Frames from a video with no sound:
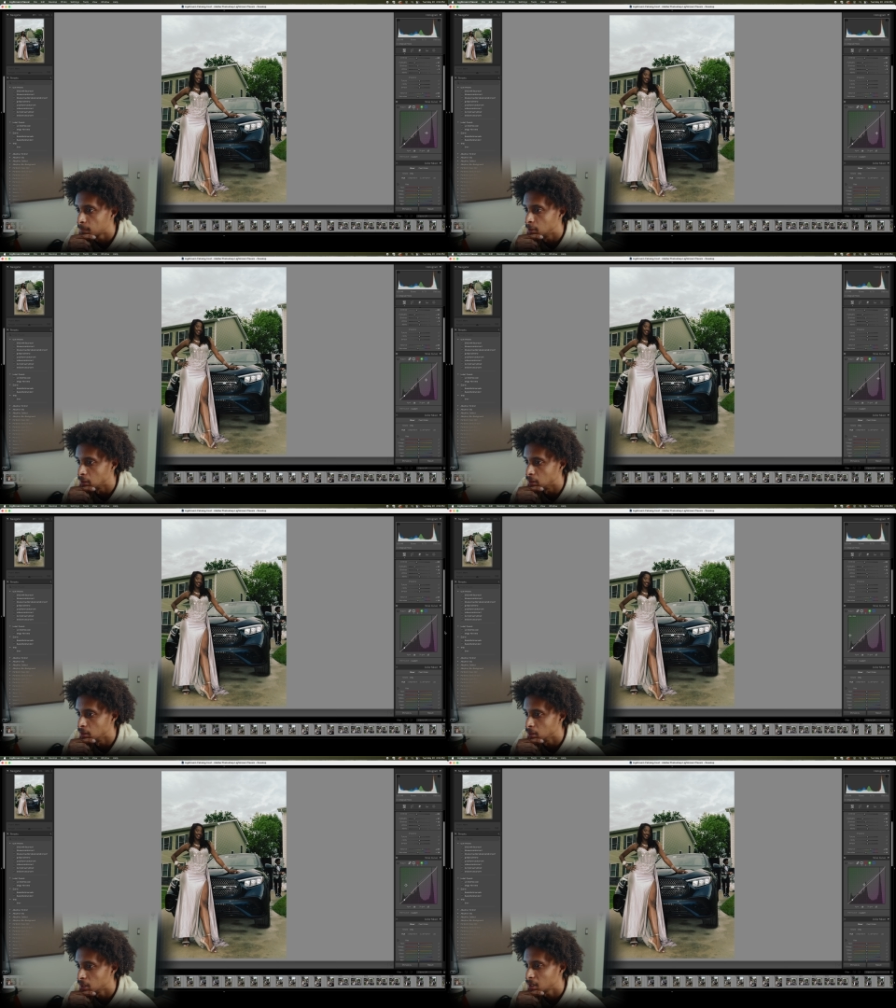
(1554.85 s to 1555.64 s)

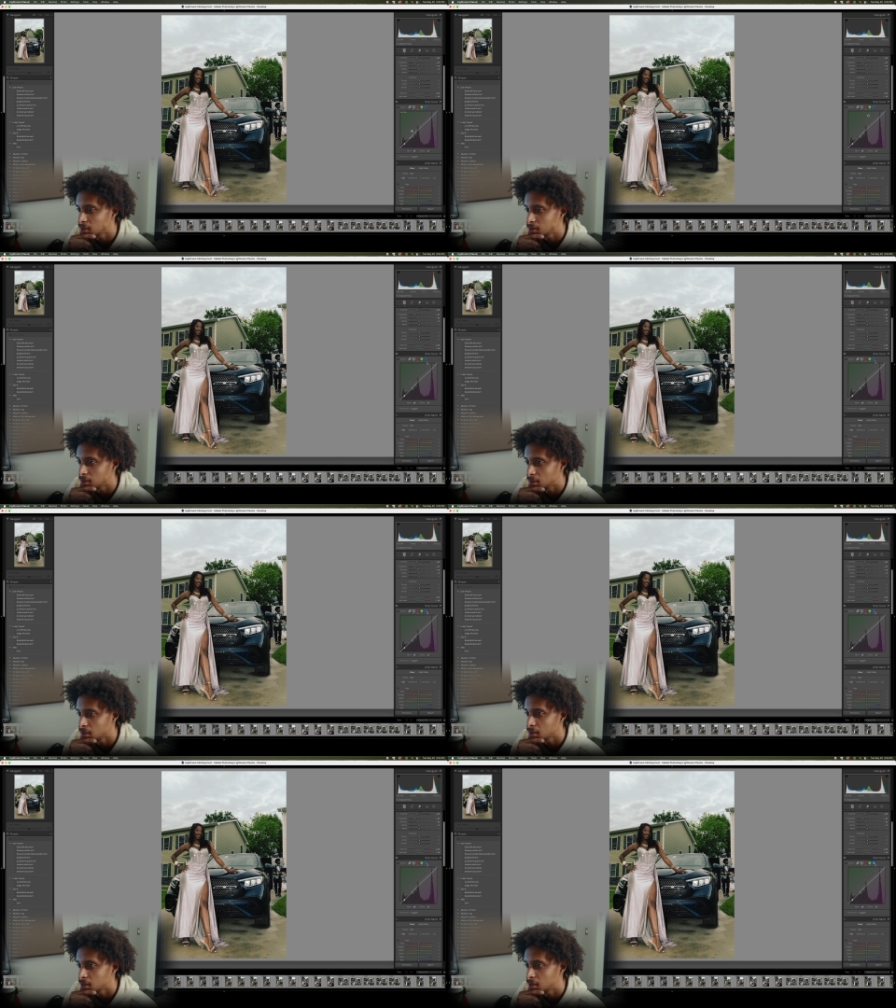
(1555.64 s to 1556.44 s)
okay, yeah,
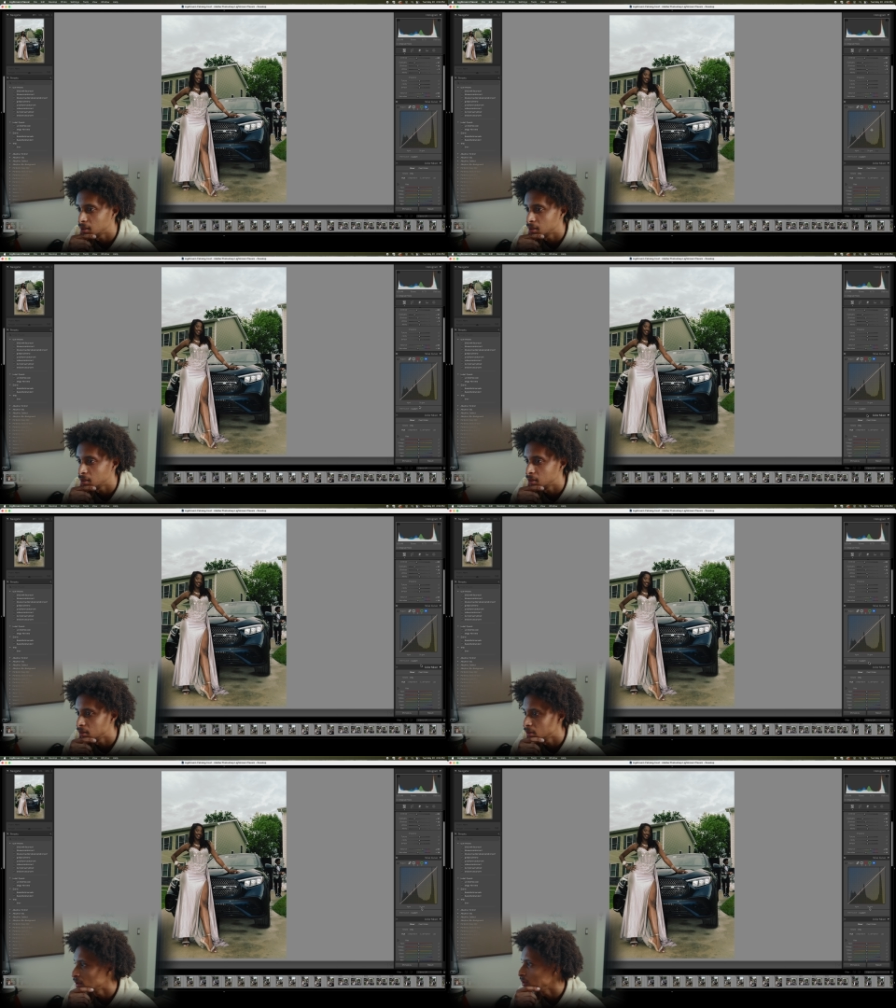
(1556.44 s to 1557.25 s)
and
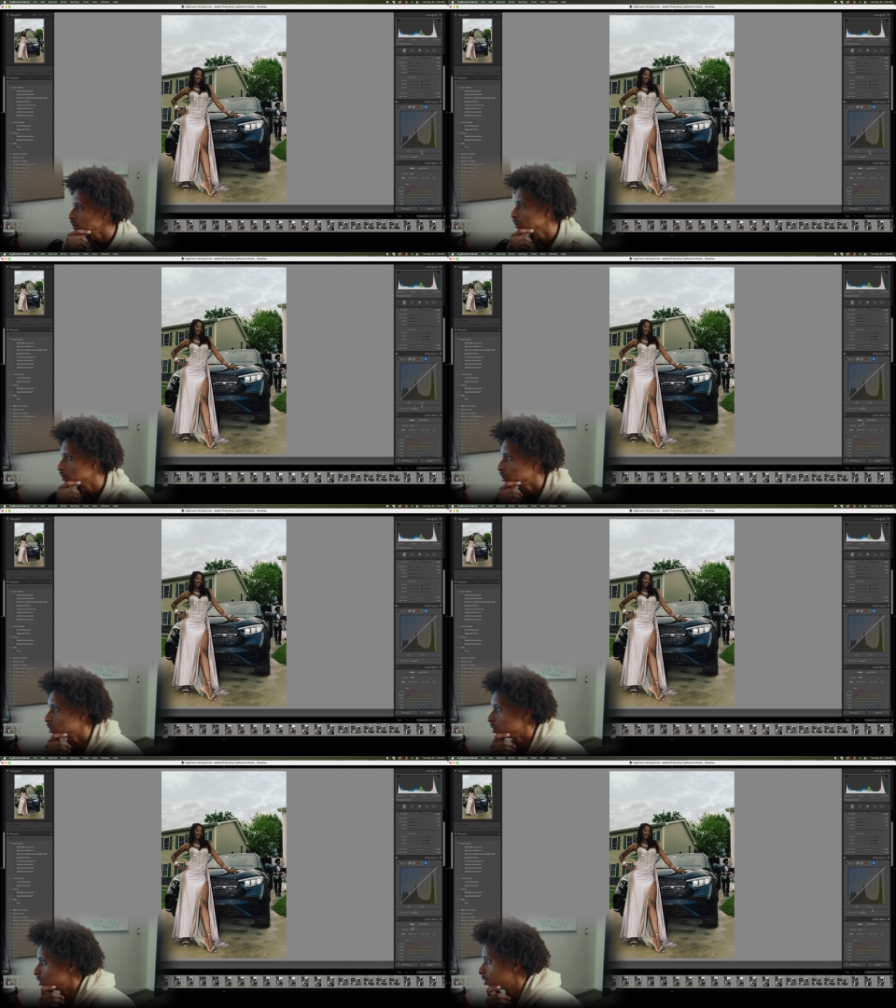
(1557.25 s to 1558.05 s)
then this
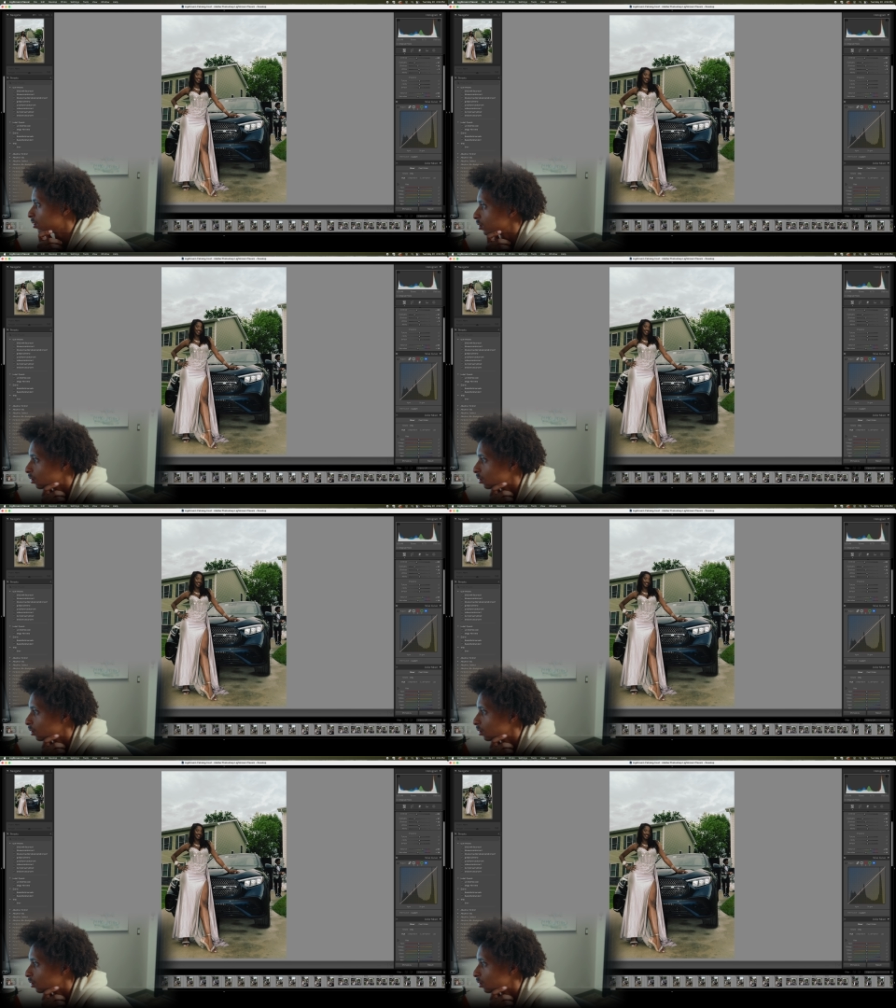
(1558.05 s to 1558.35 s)
is